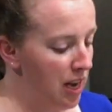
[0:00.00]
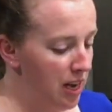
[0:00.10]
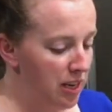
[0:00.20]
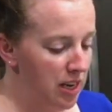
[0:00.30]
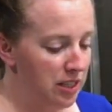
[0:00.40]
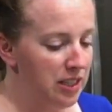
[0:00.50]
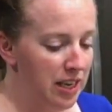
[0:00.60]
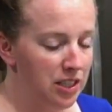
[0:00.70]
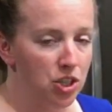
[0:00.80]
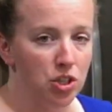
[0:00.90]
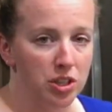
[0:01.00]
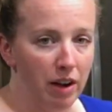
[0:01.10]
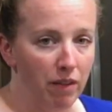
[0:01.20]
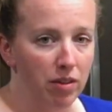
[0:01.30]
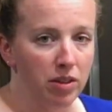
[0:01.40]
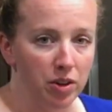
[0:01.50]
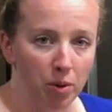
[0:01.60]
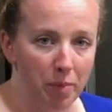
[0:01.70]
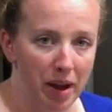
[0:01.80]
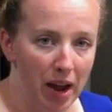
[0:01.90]
And it's nice to just have a
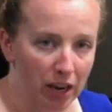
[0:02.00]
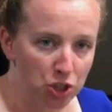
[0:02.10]
little bit